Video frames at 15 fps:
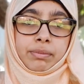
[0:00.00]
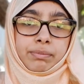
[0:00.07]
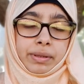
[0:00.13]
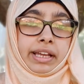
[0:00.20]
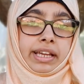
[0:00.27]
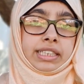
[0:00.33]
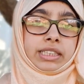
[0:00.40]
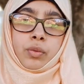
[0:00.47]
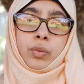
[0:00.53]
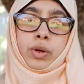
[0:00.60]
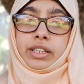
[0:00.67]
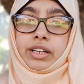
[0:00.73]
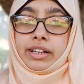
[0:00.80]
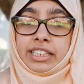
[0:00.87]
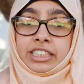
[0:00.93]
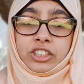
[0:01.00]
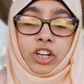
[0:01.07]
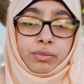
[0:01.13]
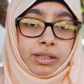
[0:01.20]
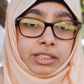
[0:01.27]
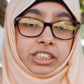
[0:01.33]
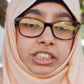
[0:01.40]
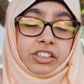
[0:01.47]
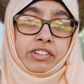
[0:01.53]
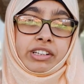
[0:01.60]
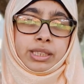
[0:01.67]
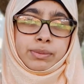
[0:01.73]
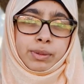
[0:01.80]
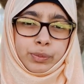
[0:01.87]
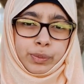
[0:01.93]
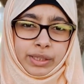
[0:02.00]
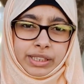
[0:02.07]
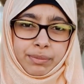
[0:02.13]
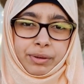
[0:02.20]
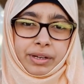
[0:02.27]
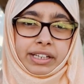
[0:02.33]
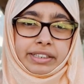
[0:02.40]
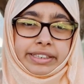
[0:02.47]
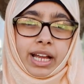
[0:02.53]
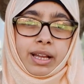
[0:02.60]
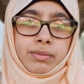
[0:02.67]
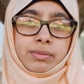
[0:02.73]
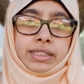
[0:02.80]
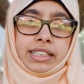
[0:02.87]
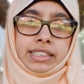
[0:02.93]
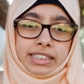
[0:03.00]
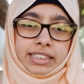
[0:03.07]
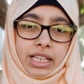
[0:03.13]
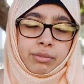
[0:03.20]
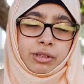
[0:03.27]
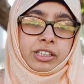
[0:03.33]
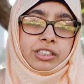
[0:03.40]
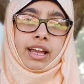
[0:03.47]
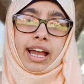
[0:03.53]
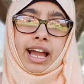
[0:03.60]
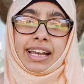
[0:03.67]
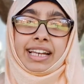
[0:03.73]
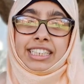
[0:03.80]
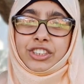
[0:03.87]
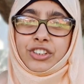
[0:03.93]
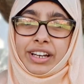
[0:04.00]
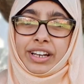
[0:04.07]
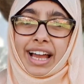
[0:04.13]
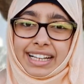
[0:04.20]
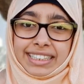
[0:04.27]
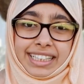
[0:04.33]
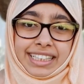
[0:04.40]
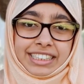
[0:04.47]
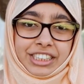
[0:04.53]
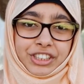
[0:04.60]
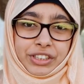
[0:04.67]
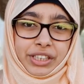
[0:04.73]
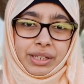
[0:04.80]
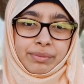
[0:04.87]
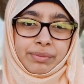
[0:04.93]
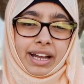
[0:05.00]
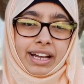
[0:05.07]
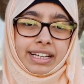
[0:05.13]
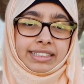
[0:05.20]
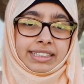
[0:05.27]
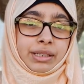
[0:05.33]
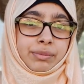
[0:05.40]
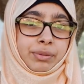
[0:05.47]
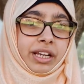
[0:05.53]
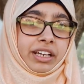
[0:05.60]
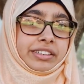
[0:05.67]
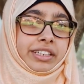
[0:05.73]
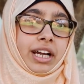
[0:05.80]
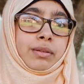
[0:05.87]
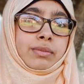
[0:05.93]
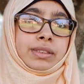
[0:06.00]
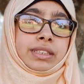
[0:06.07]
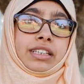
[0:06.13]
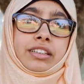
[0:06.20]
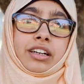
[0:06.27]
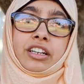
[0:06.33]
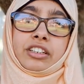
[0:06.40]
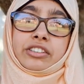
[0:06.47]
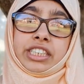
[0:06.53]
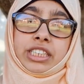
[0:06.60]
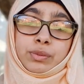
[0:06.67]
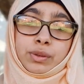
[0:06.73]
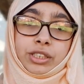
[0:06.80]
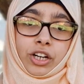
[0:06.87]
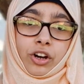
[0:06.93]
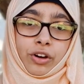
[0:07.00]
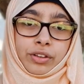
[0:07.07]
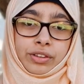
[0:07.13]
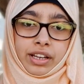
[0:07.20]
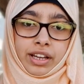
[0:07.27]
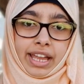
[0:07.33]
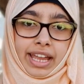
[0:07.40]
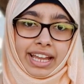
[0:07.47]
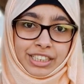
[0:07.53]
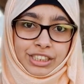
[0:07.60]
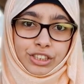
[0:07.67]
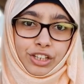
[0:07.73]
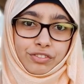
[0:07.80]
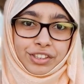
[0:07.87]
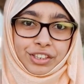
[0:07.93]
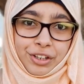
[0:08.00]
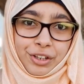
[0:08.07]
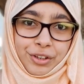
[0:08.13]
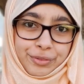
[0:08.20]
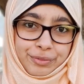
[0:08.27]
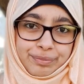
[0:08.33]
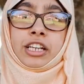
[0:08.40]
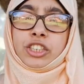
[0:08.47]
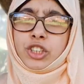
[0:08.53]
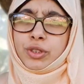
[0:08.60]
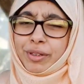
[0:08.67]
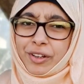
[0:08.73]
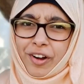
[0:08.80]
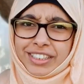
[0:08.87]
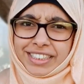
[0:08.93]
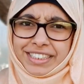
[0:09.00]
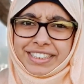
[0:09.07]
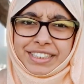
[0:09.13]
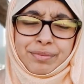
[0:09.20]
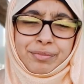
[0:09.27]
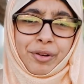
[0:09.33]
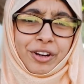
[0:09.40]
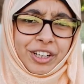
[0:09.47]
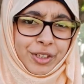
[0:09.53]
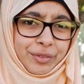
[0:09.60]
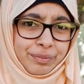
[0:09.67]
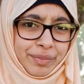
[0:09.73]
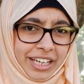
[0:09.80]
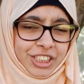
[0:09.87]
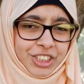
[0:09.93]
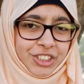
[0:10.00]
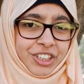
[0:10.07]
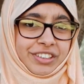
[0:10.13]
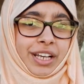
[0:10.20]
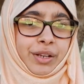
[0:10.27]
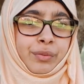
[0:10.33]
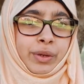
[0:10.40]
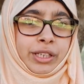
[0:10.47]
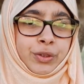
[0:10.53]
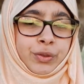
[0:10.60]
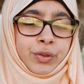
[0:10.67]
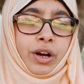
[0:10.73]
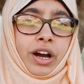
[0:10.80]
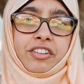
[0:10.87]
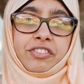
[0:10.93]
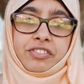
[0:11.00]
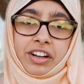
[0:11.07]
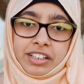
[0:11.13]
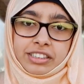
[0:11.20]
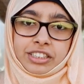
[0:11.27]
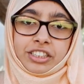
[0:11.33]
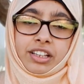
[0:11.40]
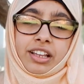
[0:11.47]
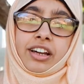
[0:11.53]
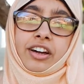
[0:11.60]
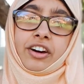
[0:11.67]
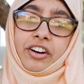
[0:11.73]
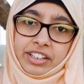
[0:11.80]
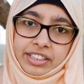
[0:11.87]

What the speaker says: place where there is not much difference between the prayer times in summers, and it's not as extreme as the prayer times in countries which are on the ends of the globe. So because it is important to make sure that we do our Fard Salah on